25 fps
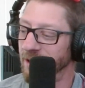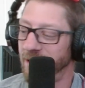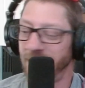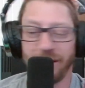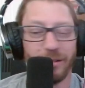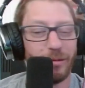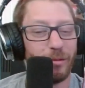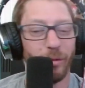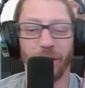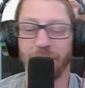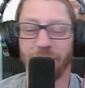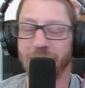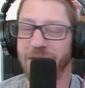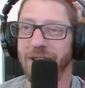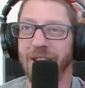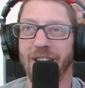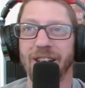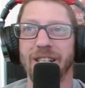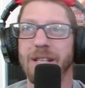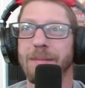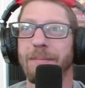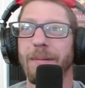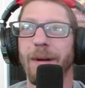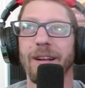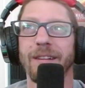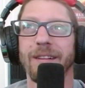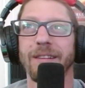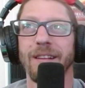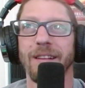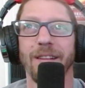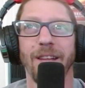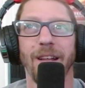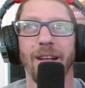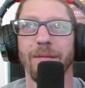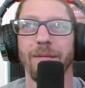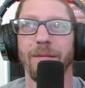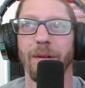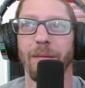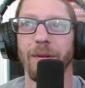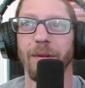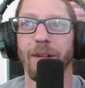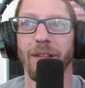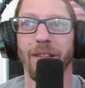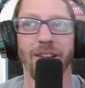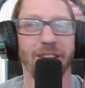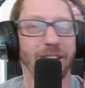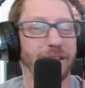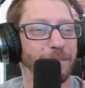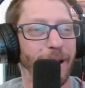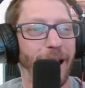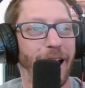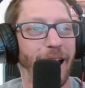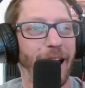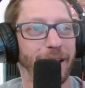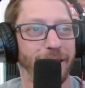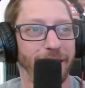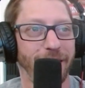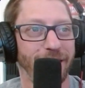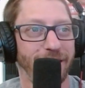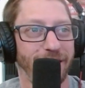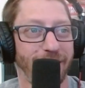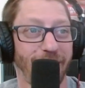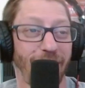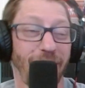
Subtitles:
Wasn't expecting them to be this bad this year.